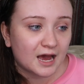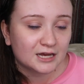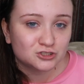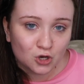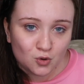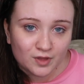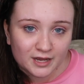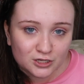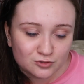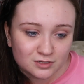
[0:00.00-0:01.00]
I don't
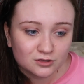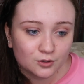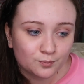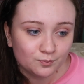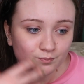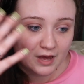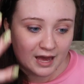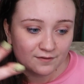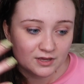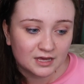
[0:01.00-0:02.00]
like using the
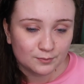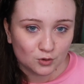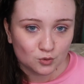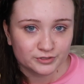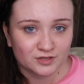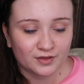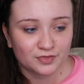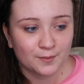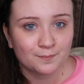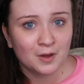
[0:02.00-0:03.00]
heavy chemicals and like the